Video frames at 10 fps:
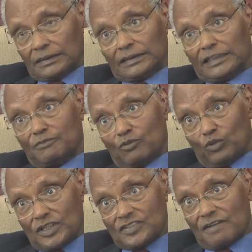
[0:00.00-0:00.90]
and
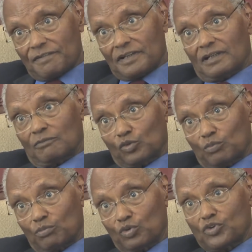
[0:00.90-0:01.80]
West Africa,
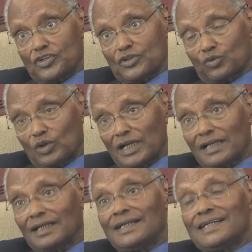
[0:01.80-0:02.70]
Burundi,
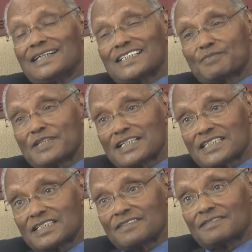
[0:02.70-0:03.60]
Rwanda, has been
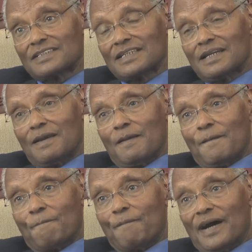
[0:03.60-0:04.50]
achieved
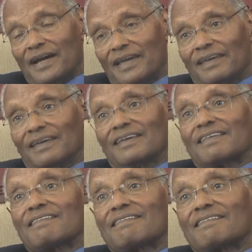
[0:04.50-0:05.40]
by
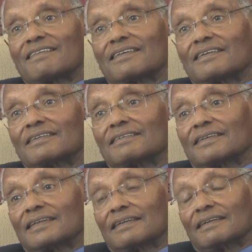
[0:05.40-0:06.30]

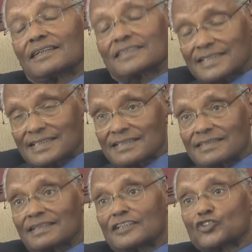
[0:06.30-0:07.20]
the assistance
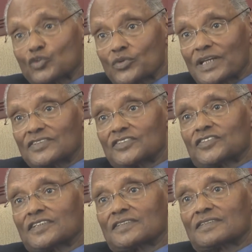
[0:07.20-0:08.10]
and through the
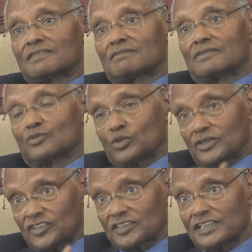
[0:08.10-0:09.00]
assistance, to a
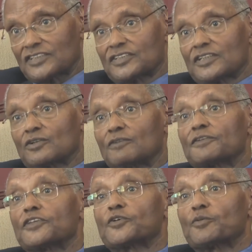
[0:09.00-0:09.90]
certain extent, of
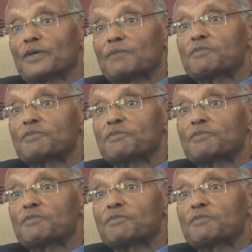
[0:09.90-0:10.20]
Ethiopian